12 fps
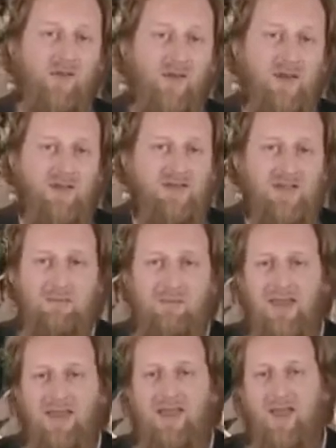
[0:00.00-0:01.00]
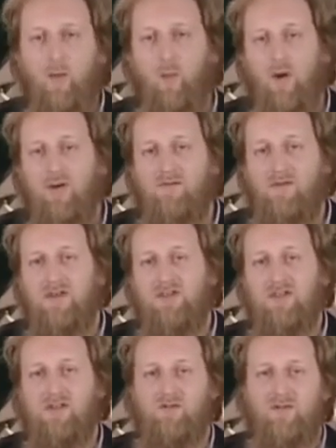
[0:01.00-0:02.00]
things. They may get one verse
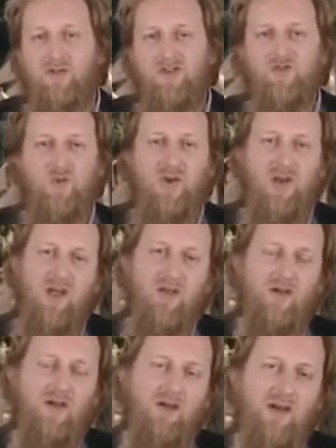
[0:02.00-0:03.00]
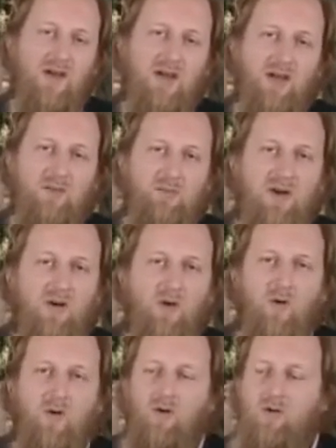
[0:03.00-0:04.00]
confused with another. But
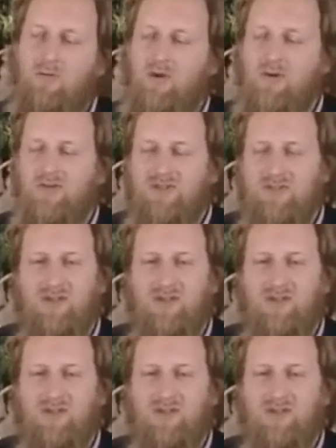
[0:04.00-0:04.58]
almost